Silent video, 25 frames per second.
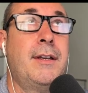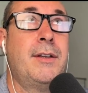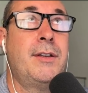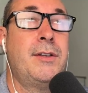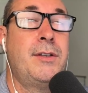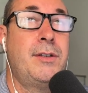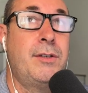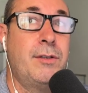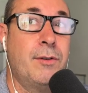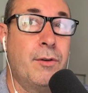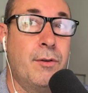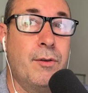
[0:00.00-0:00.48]

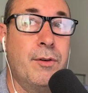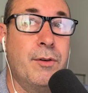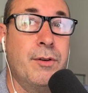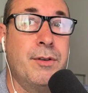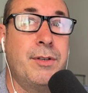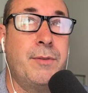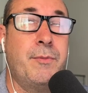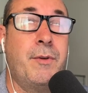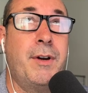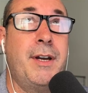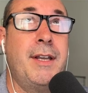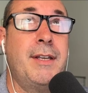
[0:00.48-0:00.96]

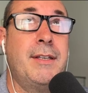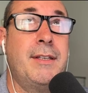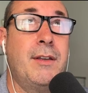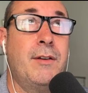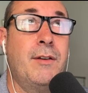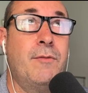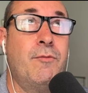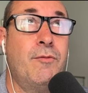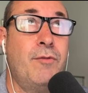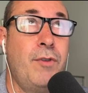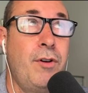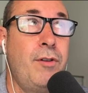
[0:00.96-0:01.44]
source, what is
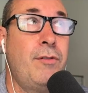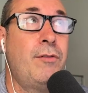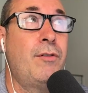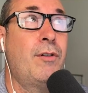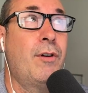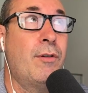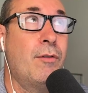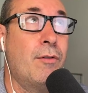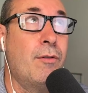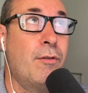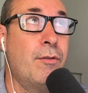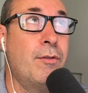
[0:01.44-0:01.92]
the root
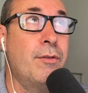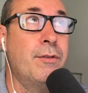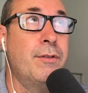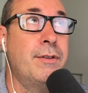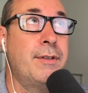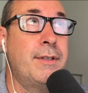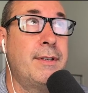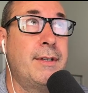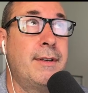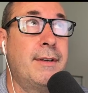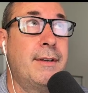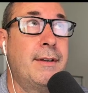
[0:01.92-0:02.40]

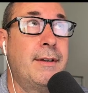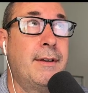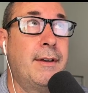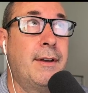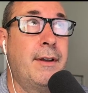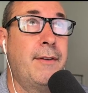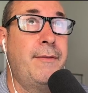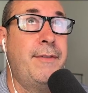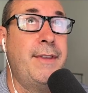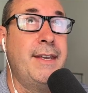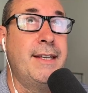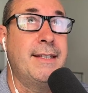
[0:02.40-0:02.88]
cause
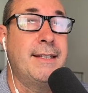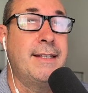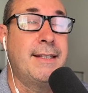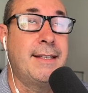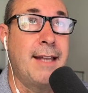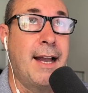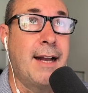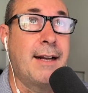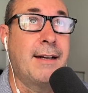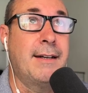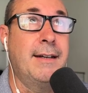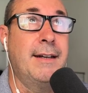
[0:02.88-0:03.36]
of this
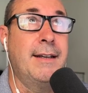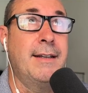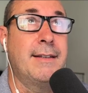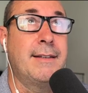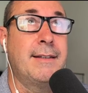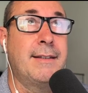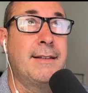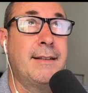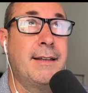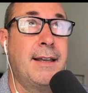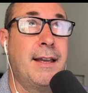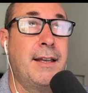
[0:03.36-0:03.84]

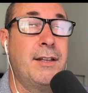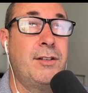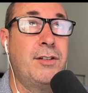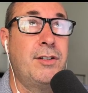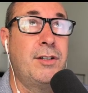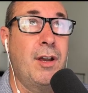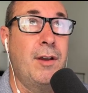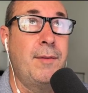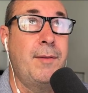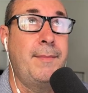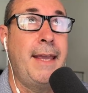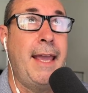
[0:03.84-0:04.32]
stuckness and
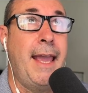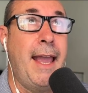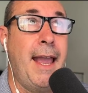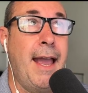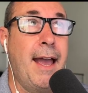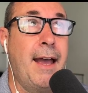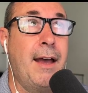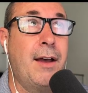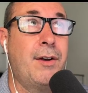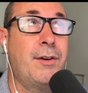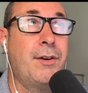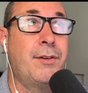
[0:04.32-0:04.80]
show me
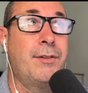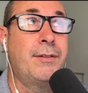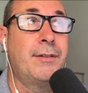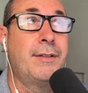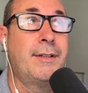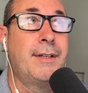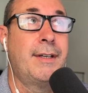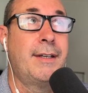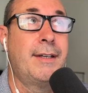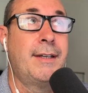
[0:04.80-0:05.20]
how